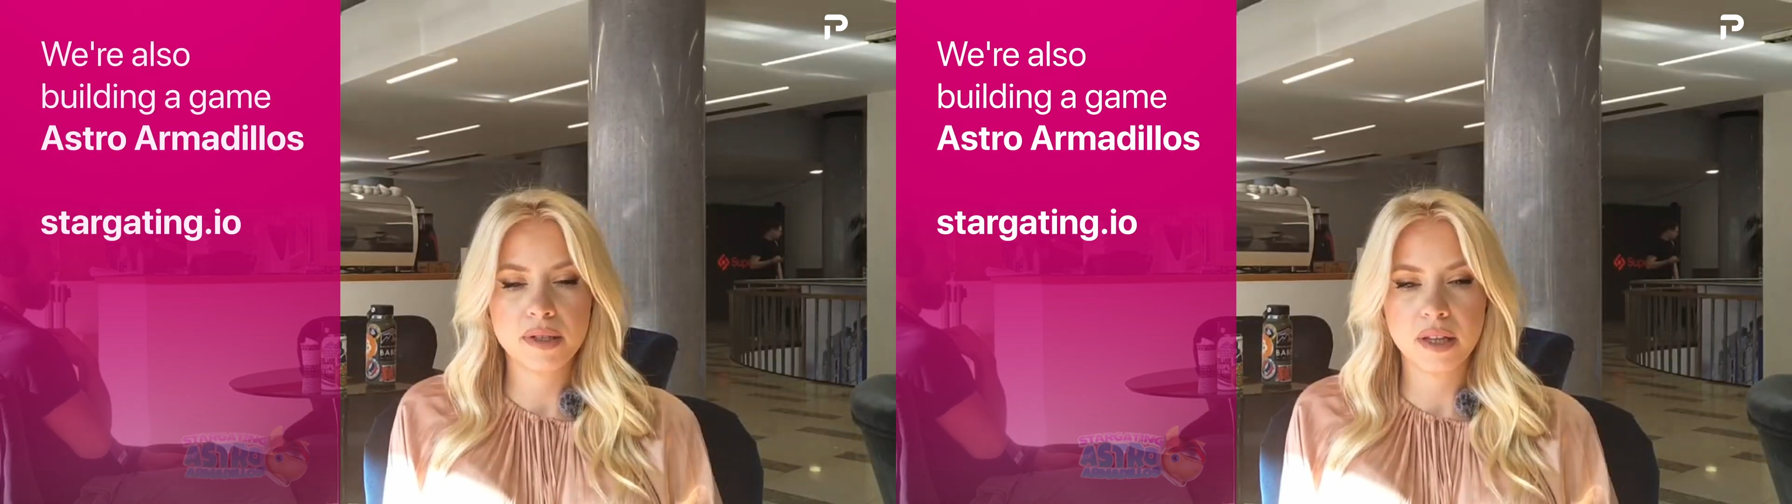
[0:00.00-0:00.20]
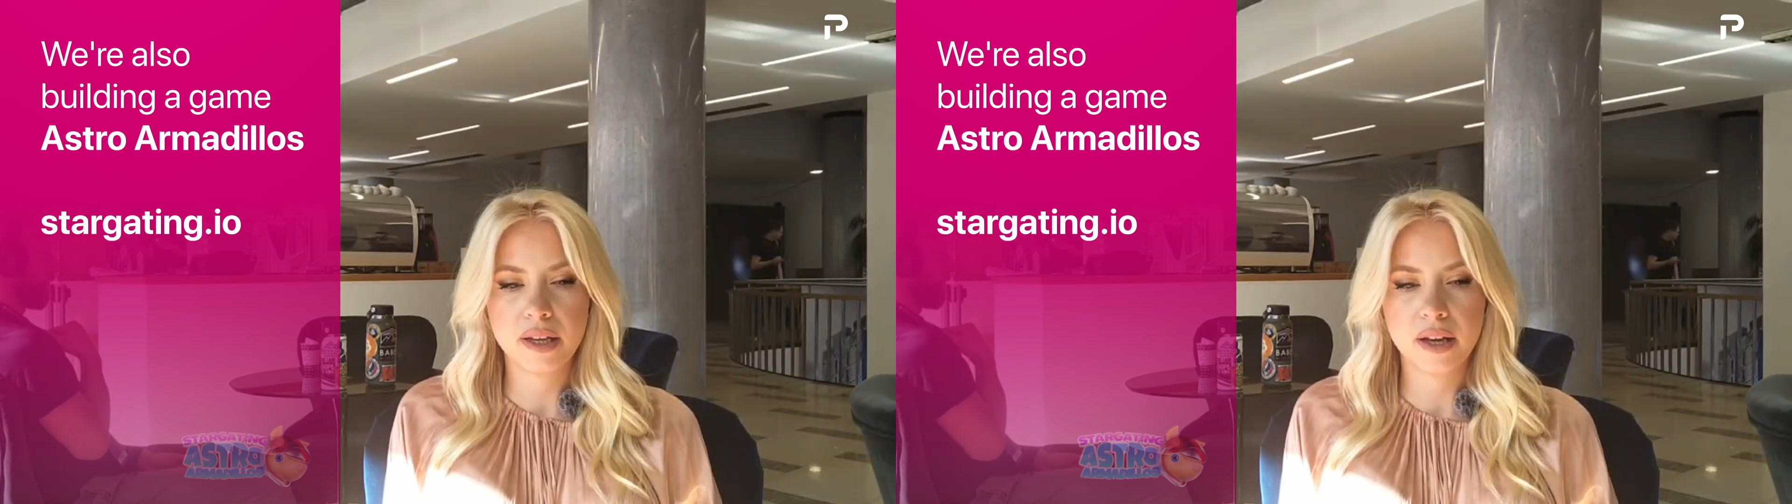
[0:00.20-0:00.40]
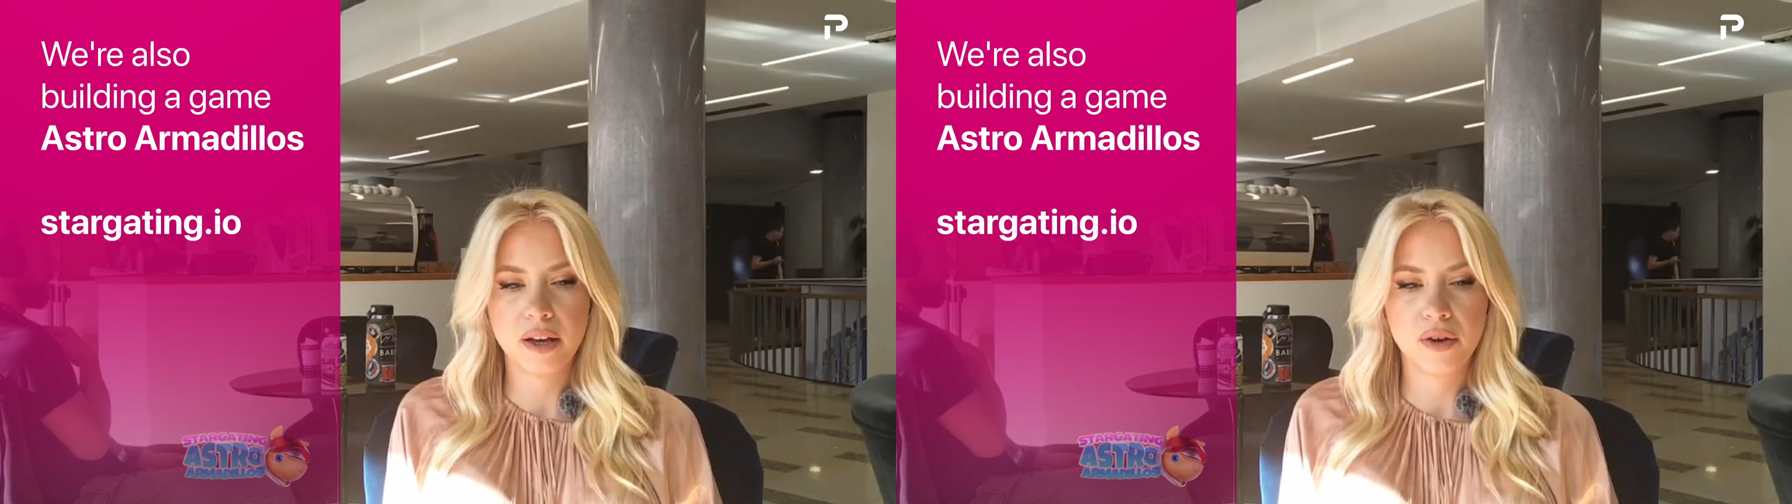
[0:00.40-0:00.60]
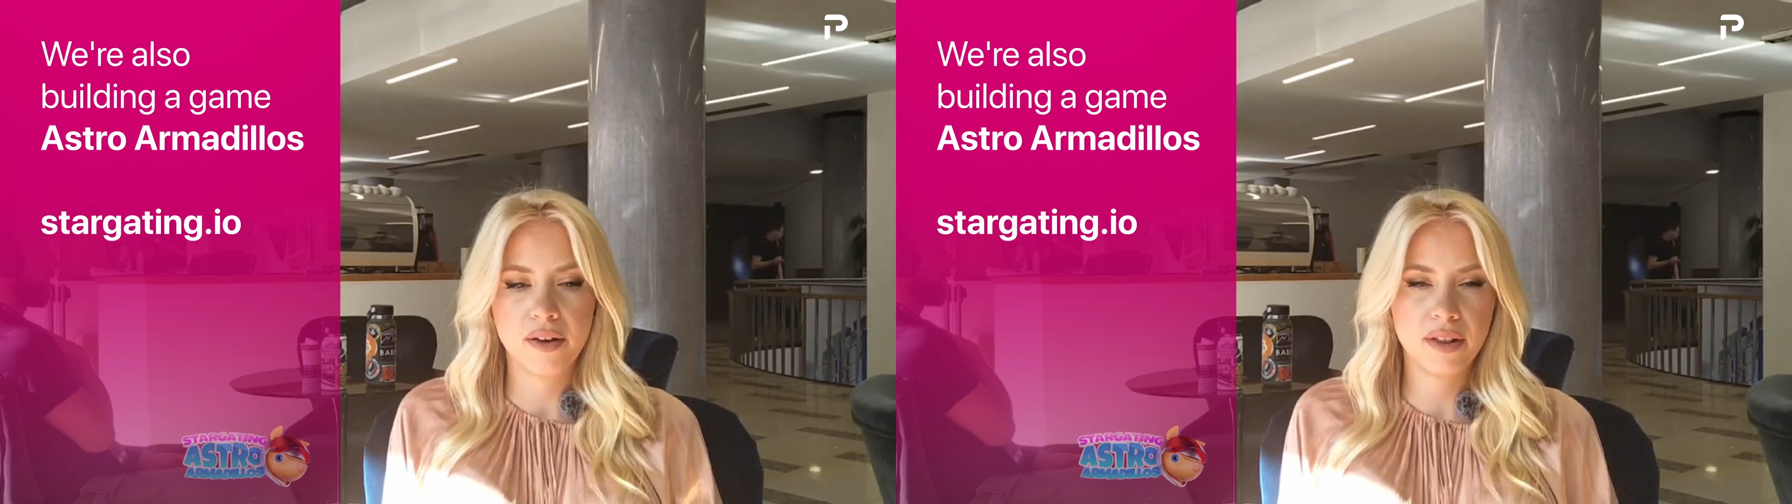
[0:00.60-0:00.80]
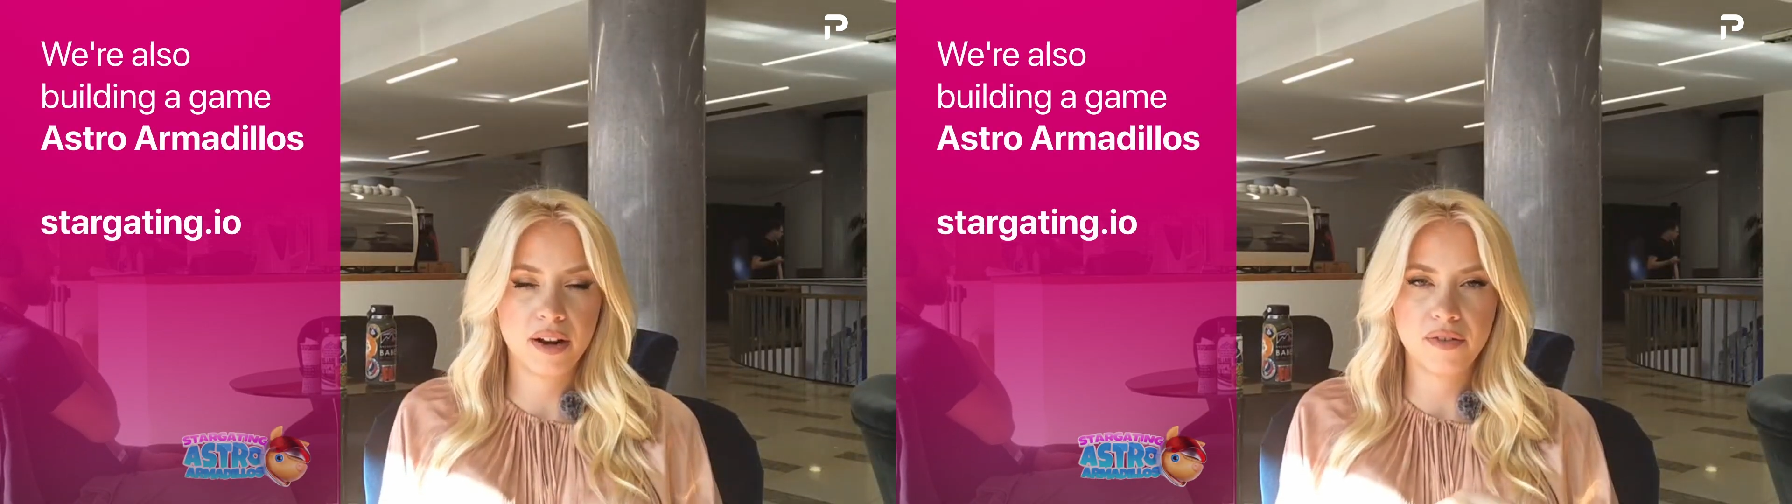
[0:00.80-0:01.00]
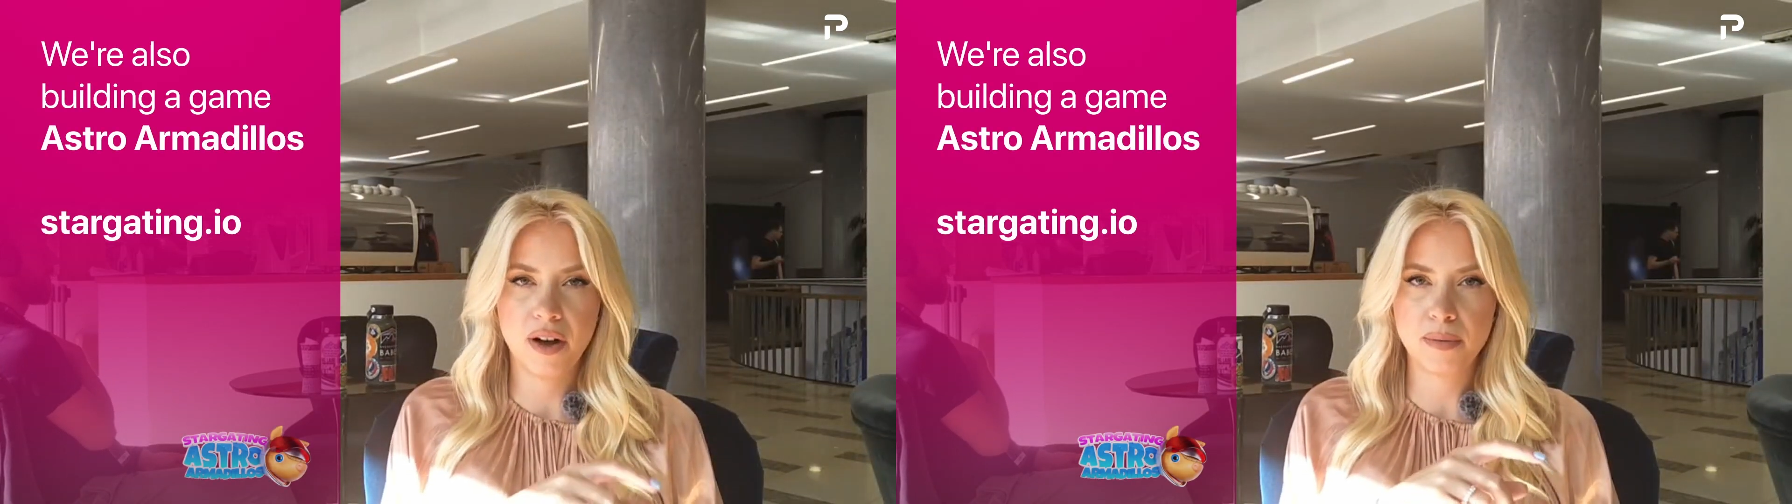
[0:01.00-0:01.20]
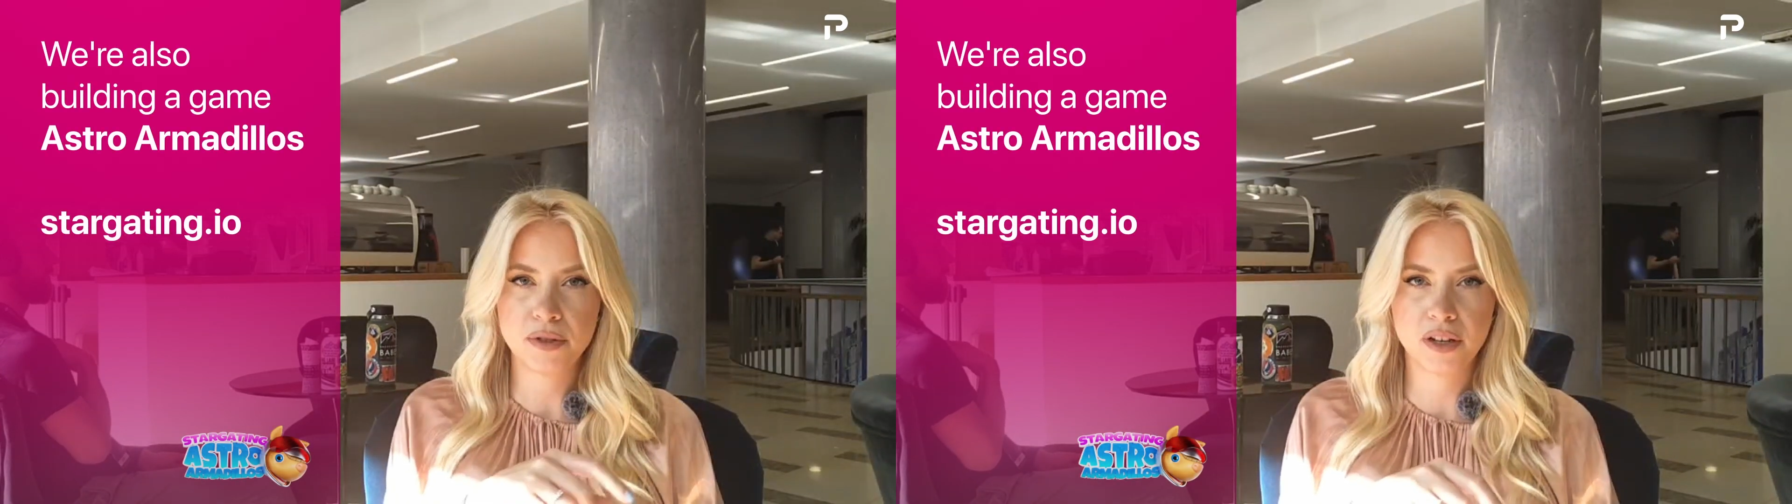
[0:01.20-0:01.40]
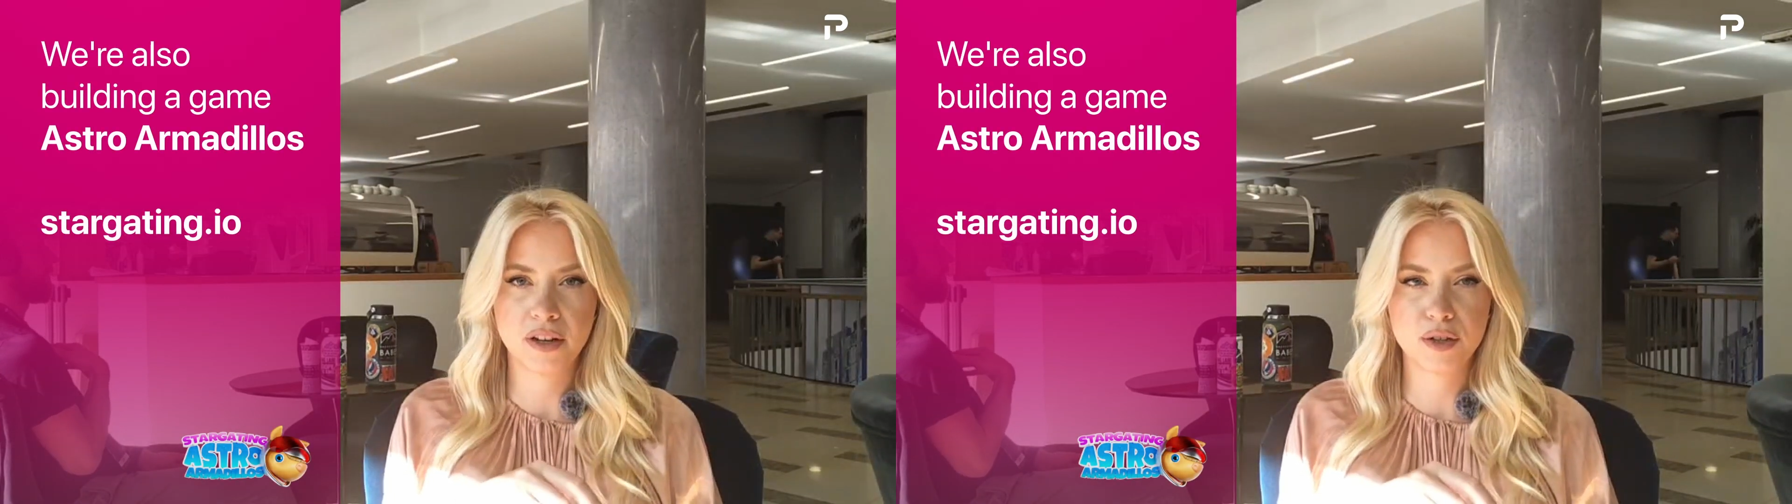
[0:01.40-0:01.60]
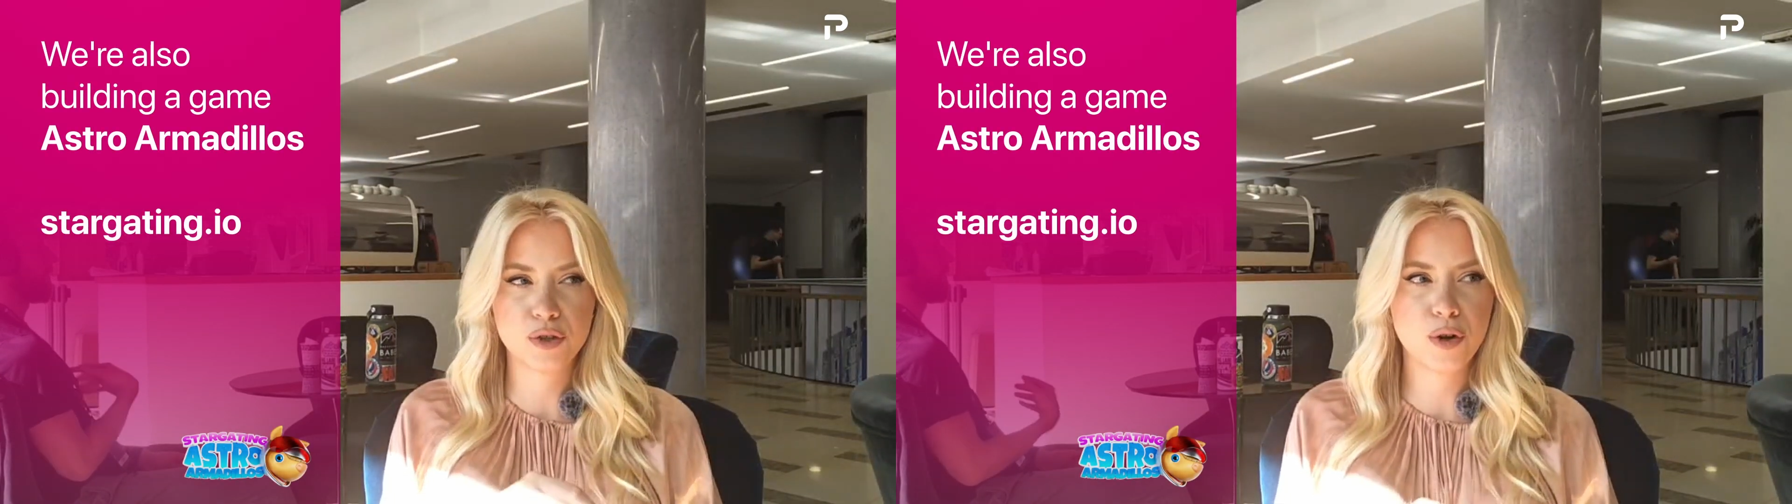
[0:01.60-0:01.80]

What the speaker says: It's like you have a lot of obstacles.